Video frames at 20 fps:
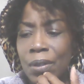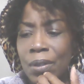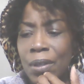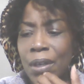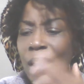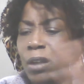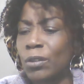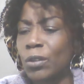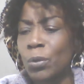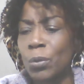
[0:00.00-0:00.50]

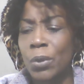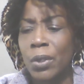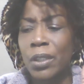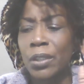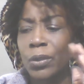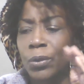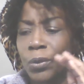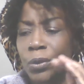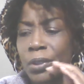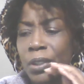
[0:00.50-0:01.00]
I don't know what her
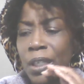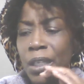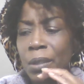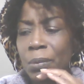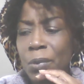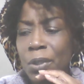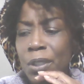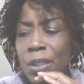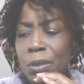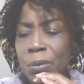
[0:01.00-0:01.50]
daughter
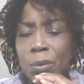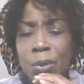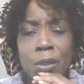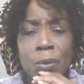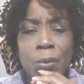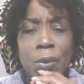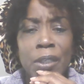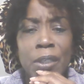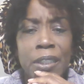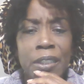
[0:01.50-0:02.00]
name is. Well,
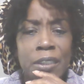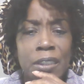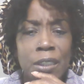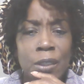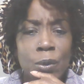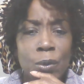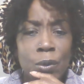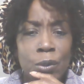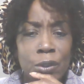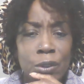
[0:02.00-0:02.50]
anyway, she
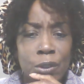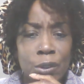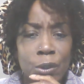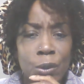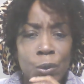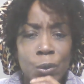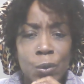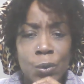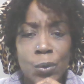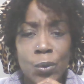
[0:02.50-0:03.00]
going to
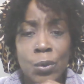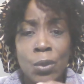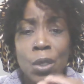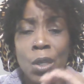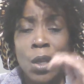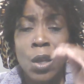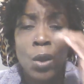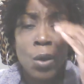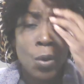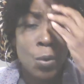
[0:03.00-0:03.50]
school,
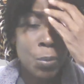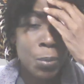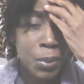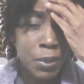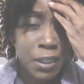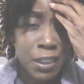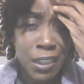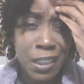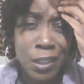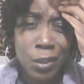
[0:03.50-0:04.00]
but
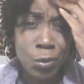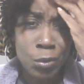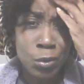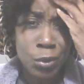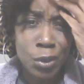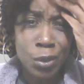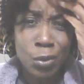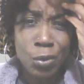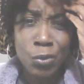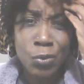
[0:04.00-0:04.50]
she ain't going
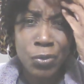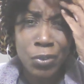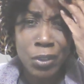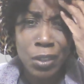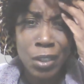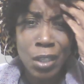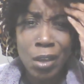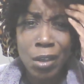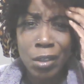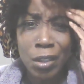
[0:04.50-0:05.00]
to school for
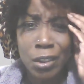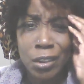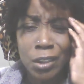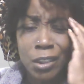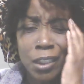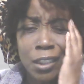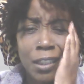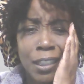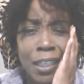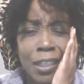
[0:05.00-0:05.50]
long because
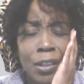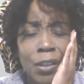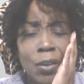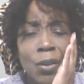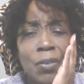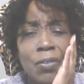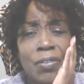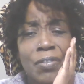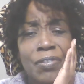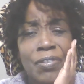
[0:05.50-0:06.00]
she only got to
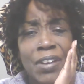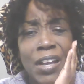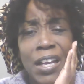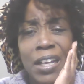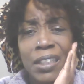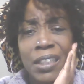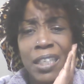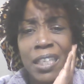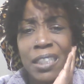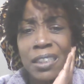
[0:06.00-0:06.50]
go for
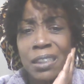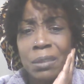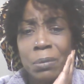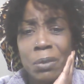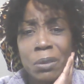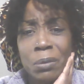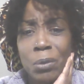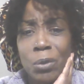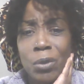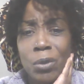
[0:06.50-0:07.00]
5 days. She
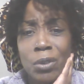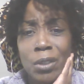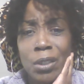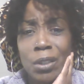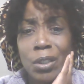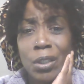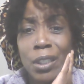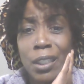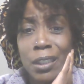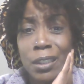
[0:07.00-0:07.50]
must be going to
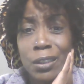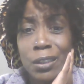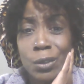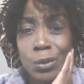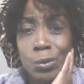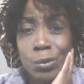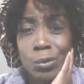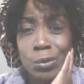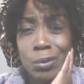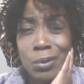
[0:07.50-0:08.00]
look at the
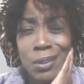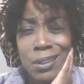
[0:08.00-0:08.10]
school.